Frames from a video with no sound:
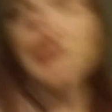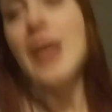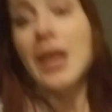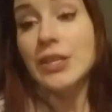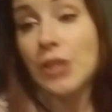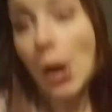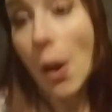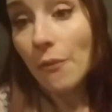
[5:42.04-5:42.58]

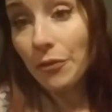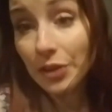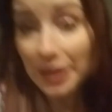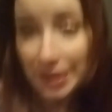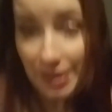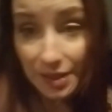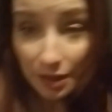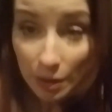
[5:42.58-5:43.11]
to hopefully
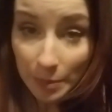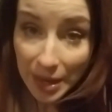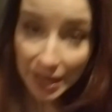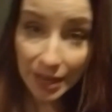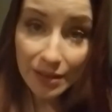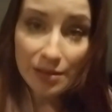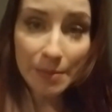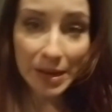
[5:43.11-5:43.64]
still make it
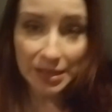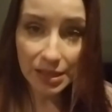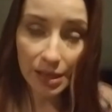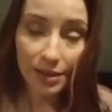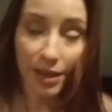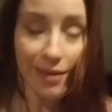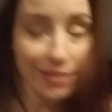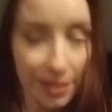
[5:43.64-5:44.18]
to my
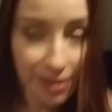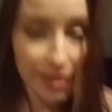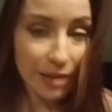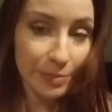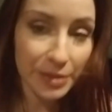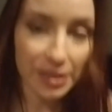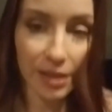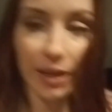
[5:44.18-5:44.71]
10,000
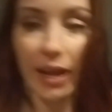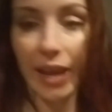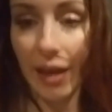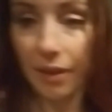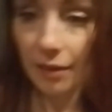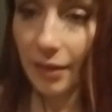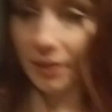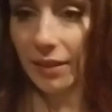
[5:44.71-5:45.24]
steps today.
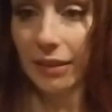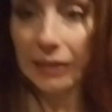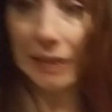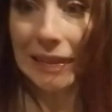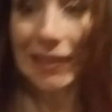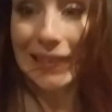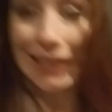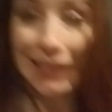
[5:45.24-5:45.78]

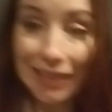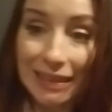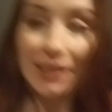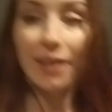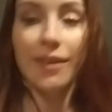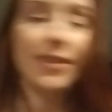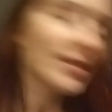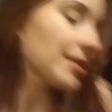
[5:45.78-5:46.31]

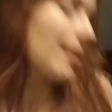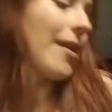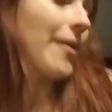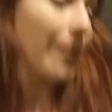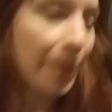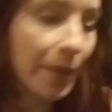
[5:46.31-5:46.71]
So